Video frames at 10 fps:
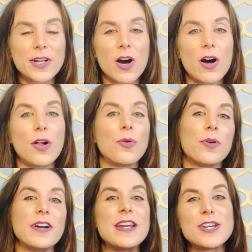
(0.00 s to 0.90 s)
call
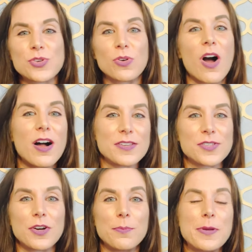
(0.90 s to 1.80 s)
or an initial
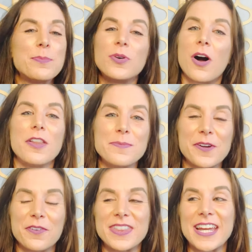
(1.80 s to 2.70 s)
consult. People call them
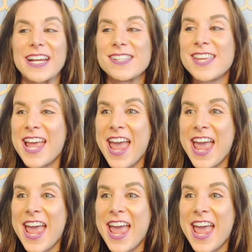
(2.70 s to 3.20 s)
different things.